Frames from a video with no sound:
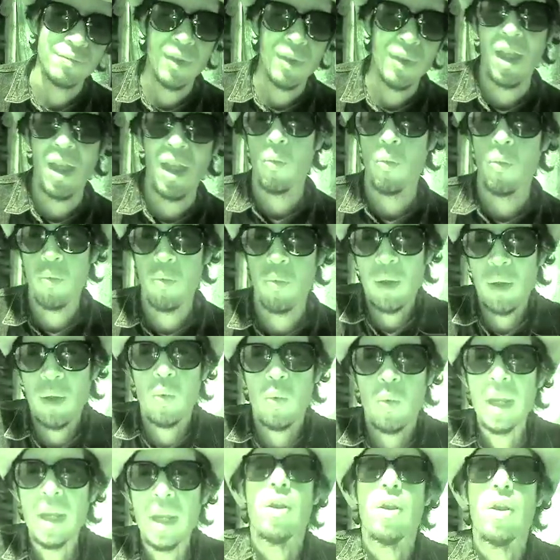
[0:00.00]
Yeah,
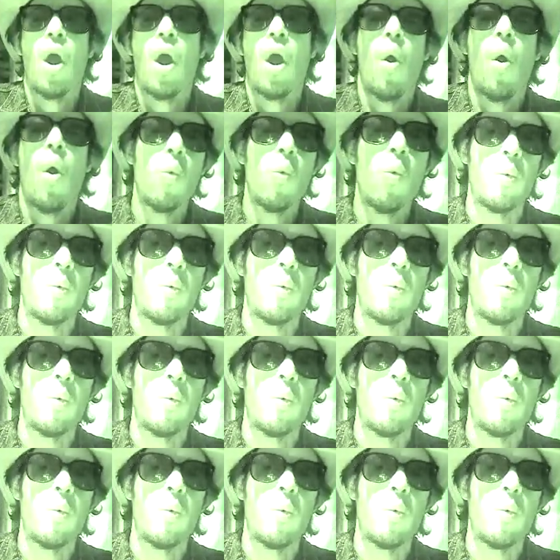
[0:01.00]
we know